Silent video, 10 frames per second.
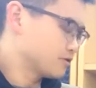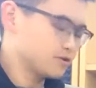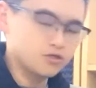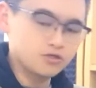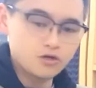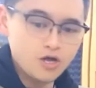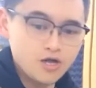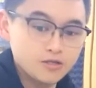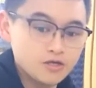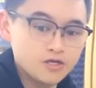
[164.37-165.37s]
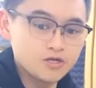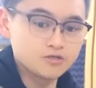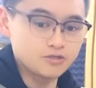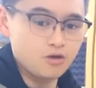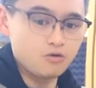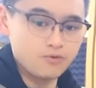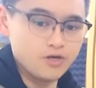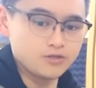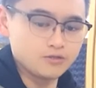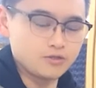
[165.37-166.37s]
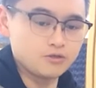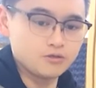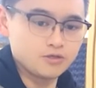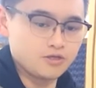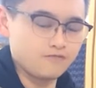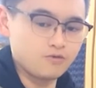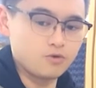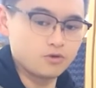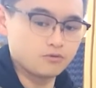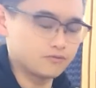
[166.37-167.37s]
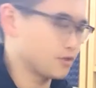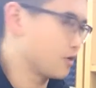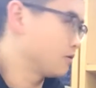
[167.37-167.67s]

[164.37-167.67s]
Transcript: year and it is our brand, came from our Novecel.